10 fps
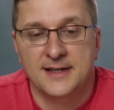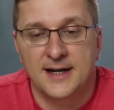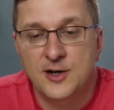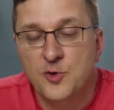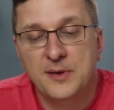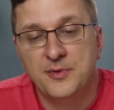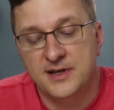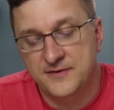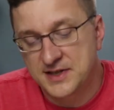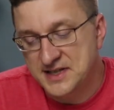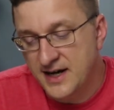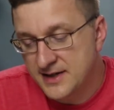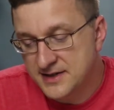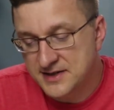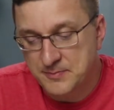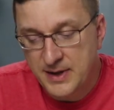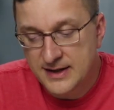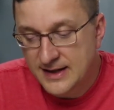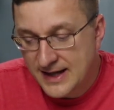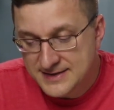I know people that have decided to
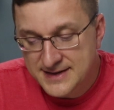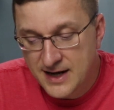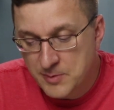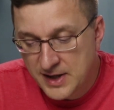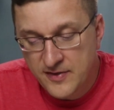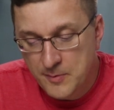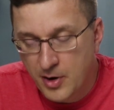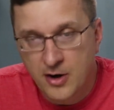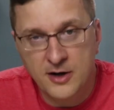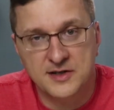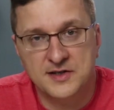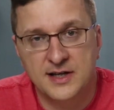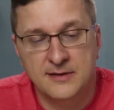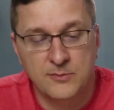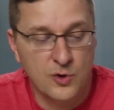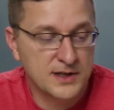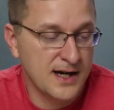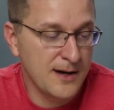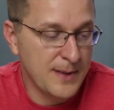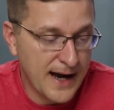spend less time in the parks and more
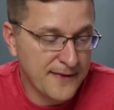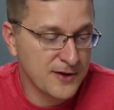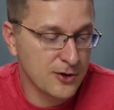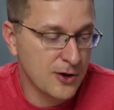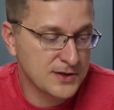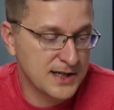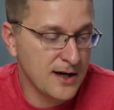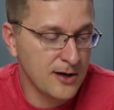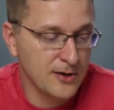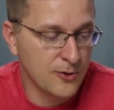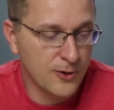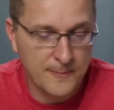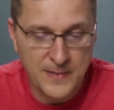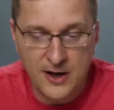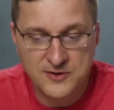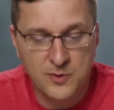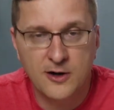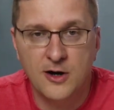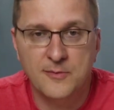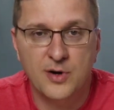time at their hotel or
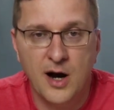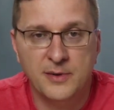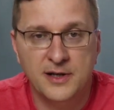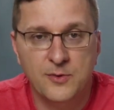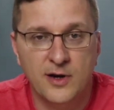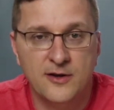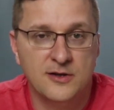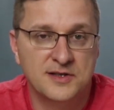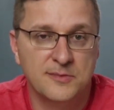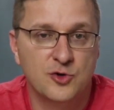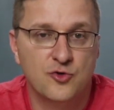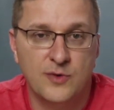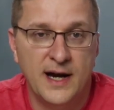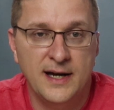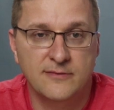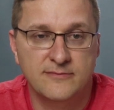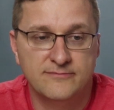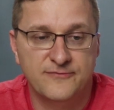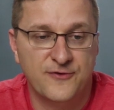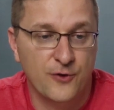elsewhere on property where there are some great,
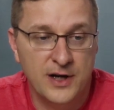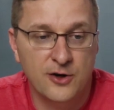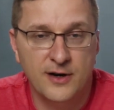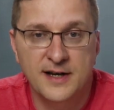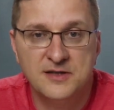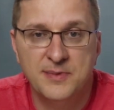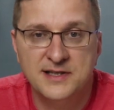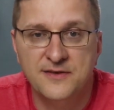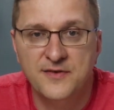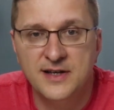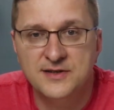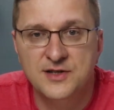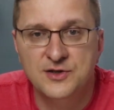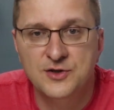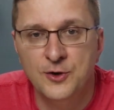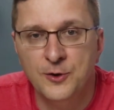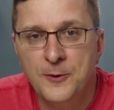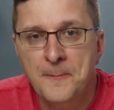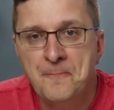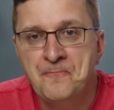free or inexpensive things to do.